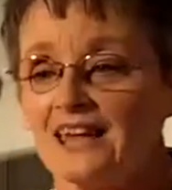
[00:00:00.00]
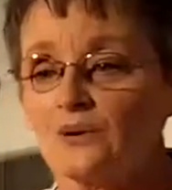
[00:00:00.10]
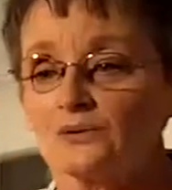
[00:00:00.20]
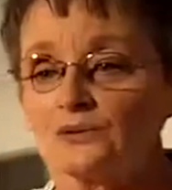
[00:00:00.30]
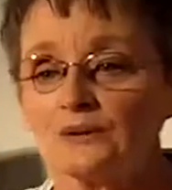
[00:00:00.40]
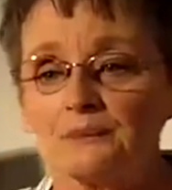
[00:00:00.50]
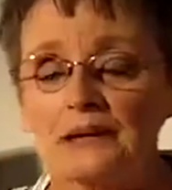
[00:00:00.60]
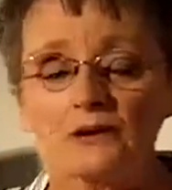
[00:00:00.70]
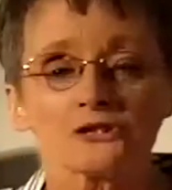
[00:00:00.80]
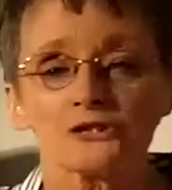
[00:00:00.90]
Now,
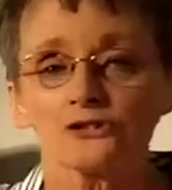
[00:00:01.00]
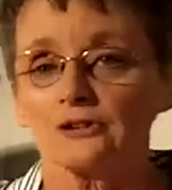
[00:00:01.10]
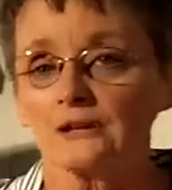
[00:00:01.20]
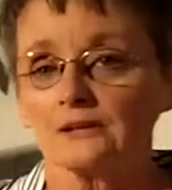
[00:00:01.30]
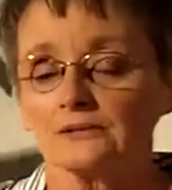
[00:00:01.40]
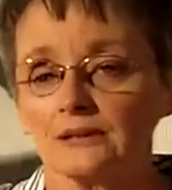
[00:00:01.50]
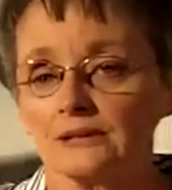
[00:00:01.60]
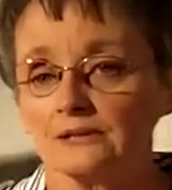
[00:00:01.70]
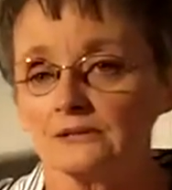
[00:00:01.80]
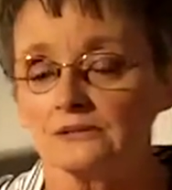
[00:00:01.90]
parents
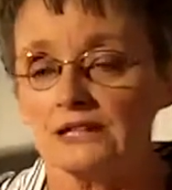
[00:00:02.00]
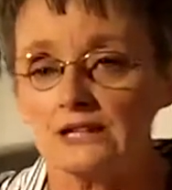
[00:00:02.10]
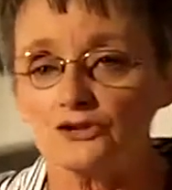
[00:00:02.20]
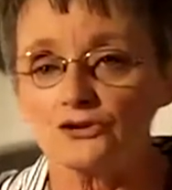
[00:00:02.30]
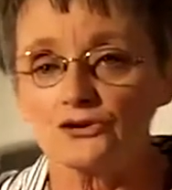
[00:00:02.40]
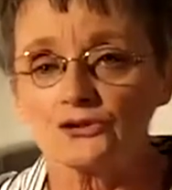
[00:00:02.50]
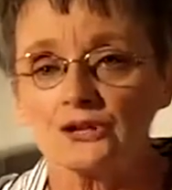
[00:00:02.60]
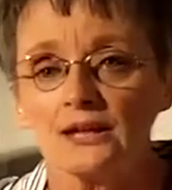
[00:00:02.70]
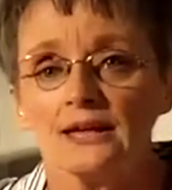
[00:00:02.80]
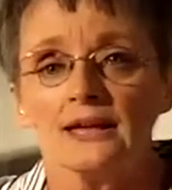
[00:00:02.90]
and
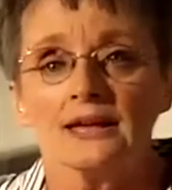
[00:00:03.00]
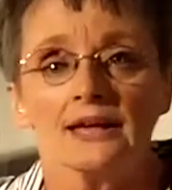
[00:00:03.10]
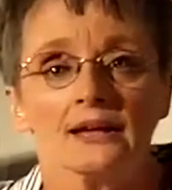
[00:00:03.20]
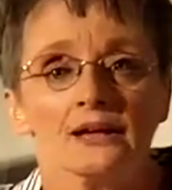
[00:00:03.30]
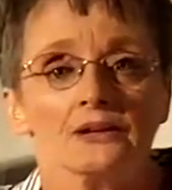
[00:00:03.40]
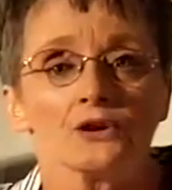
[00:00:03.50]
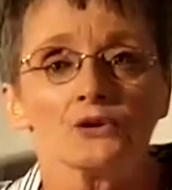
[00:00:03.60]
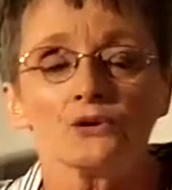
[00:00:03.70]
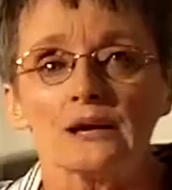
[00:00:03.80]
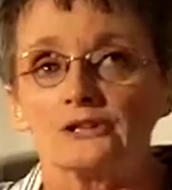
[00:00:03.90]
teachers
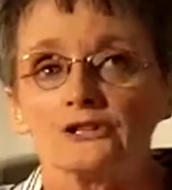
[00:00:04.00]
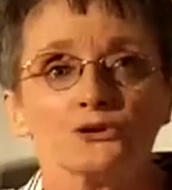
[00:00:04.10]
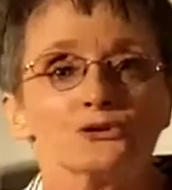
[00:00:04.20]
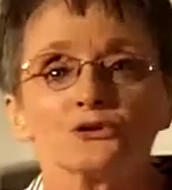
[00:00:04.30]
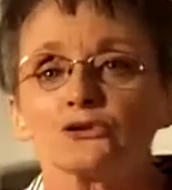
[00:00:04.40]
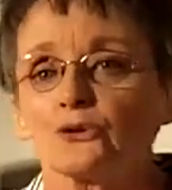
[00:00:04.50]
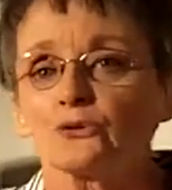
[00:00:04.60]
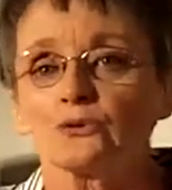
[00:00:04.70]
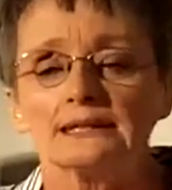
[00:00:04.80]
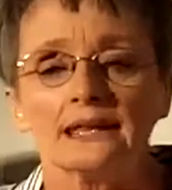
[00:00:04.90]
and tutors
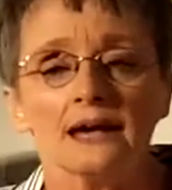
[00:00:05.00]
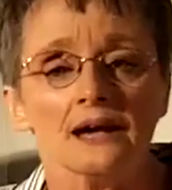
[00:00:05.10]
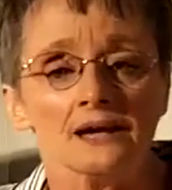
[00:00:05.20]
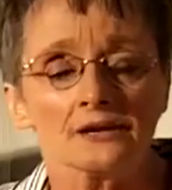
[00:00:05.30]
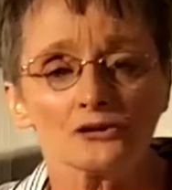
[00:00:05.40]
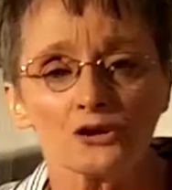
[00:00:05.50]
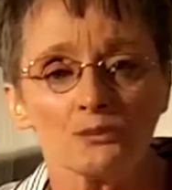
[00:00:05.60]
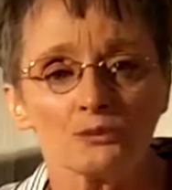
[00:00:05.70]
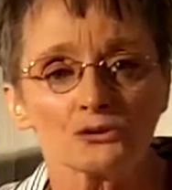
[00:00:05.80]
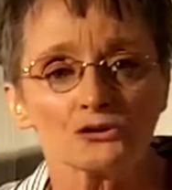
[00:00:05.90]
go to a lot of
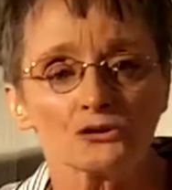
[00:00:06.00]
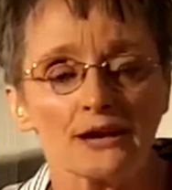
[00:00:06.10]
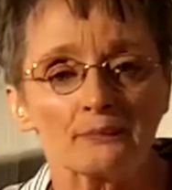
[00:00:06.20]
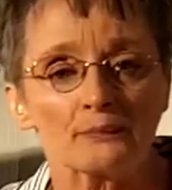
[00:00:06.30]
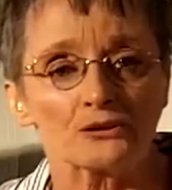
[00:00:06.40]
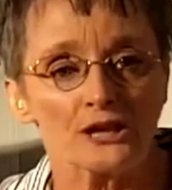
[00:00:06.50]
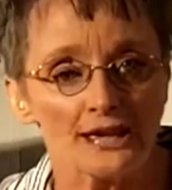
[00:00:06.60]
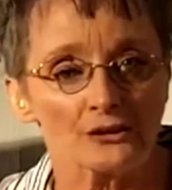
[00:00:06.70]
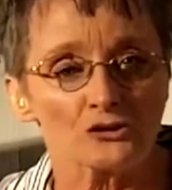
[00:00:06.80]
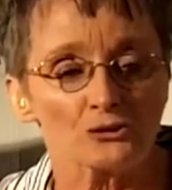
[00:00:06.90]
trouble to try to
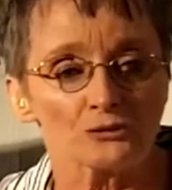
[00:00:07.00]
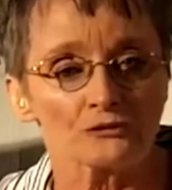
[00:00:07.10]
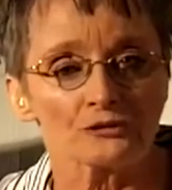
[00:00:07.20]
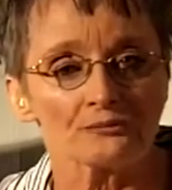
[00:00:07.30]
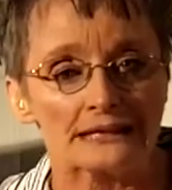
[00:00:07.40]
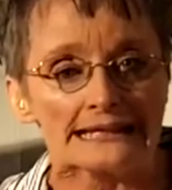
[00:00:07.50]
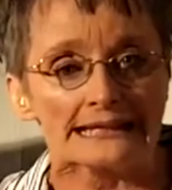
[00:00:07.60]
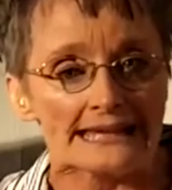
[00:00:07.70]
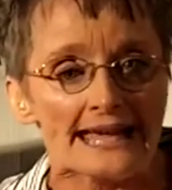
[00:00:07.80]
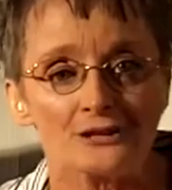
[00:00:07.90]
protect children from
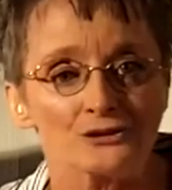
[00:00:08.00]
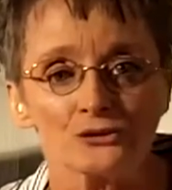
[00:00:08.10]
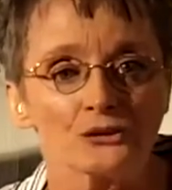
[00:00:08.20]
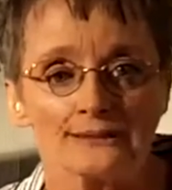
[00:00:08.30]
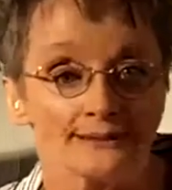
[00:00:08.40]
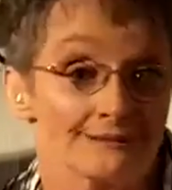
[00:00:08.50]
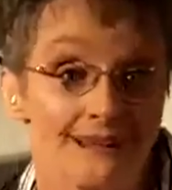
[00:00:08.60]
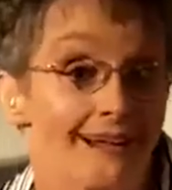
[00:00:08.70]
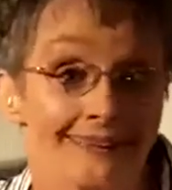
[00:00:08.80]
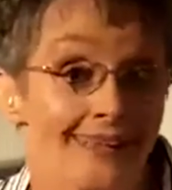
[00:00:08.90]
getting the attitude that
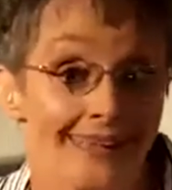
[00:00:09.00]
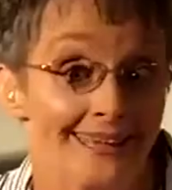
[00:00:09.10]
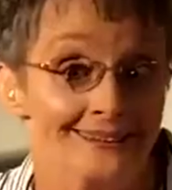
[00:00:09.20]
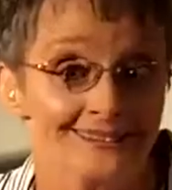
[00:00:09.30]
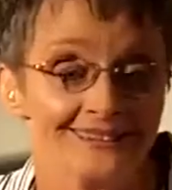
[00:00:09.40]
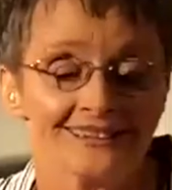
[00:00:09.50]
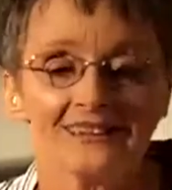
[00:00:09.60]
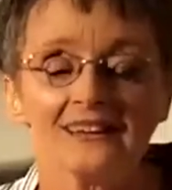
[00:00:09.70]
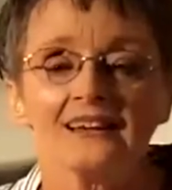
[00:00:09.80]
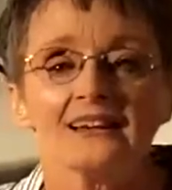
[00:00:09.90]
I can't.
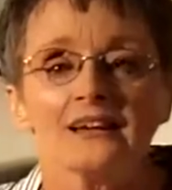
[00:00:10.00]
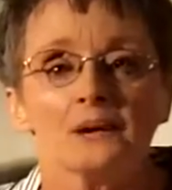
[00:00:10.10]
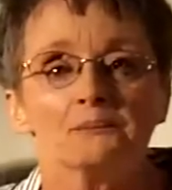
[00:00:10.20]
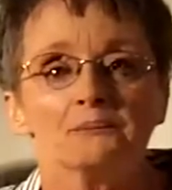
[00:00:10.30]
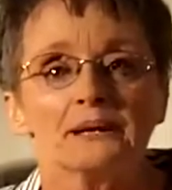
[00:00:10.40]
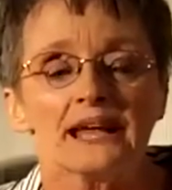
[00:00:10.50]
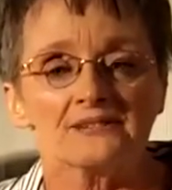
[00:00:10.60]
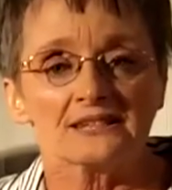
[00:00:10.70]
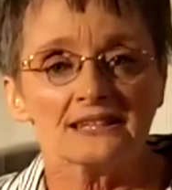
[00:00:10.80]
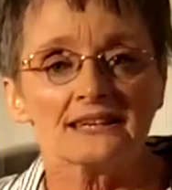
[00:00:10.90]
but
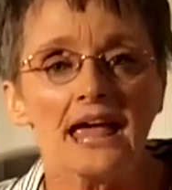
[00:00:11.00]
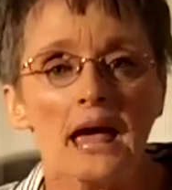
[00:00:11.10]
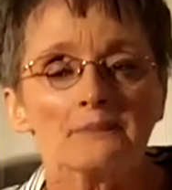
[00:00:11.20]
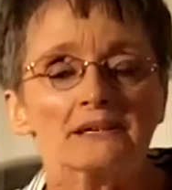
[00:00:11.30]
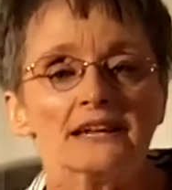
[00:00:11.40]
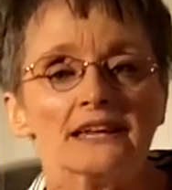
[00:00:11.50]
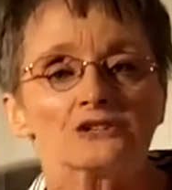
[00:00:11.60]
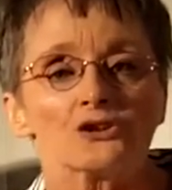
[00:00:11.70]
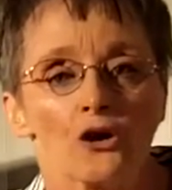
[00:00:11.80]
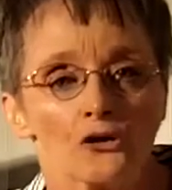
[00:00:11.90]
I've seen it happen
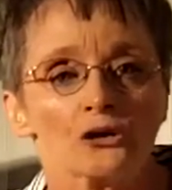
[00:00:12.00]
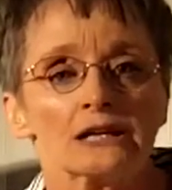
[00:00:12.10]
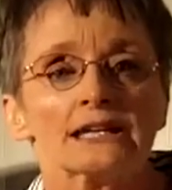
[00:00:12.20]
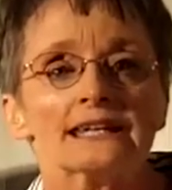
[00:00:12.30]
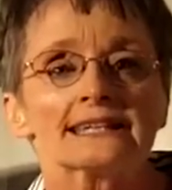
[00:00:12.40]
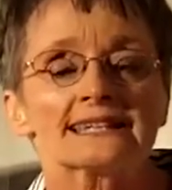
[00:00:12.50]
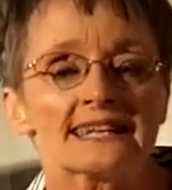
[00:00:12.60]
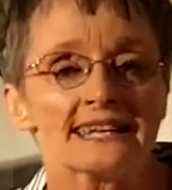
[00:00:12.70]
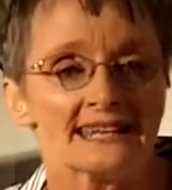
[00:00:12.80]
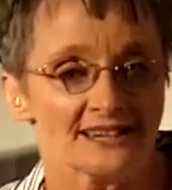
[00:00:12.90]
as early as
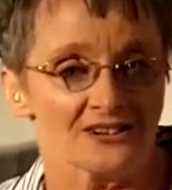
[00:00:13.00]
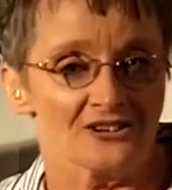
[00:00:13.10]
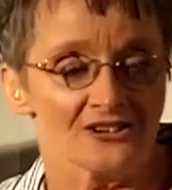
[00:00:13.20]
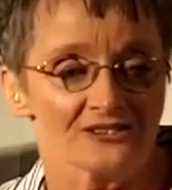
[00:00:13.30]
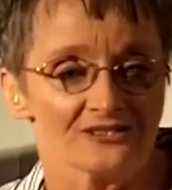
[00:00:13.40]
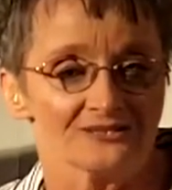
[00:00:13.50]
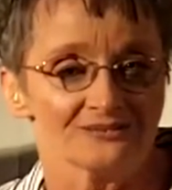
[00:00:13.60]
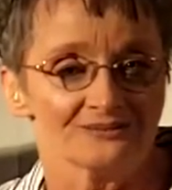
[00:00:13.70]
kindergarten.